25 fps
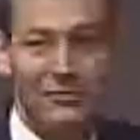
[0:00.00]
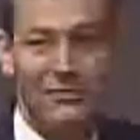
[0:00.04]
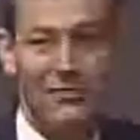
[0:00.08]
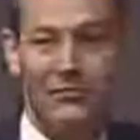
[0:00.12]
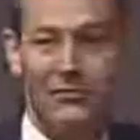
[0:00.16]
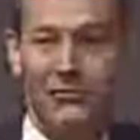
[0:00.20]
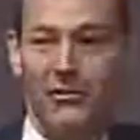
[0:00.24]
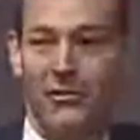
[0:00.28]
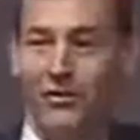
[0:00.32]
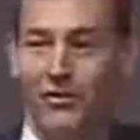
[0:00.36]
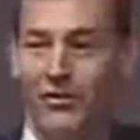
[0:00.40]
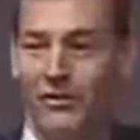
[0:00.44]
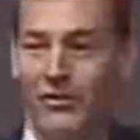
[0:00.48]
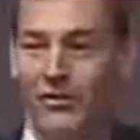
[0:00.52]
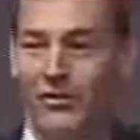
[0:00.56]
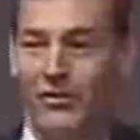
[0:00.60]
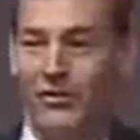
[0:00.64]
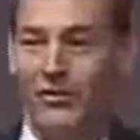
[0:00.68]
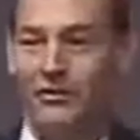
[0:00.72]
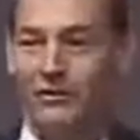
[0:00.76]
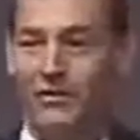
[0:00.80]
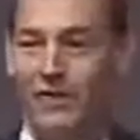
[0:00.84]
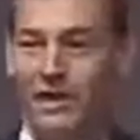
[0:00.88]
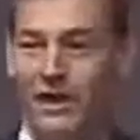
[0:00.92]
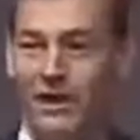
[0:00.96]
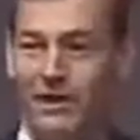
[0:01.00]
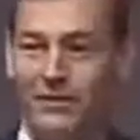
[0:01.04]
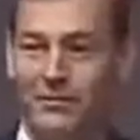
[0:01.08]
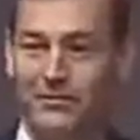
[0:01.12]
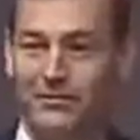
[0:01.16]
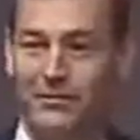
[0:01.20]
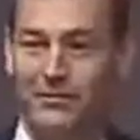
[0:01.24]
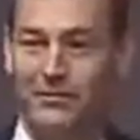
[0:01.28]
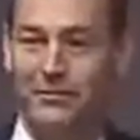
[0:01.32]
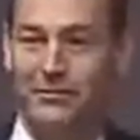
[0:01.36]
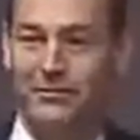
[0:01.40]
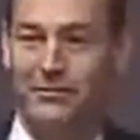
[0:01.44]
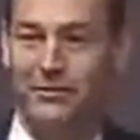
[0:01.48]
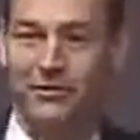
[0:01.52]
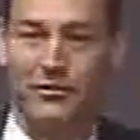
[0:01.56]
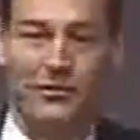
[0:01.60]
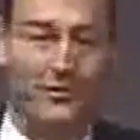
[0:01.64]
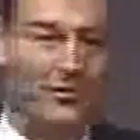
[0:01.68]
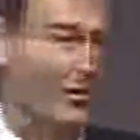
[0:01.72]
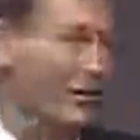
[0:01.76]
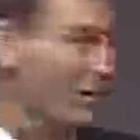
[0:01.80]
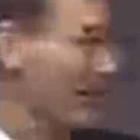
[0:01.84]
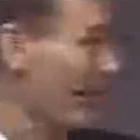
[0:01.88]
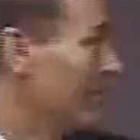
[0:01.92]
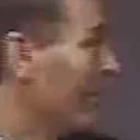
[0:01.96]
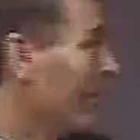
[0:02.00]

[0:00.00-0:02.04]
is a role for this calcium scoring,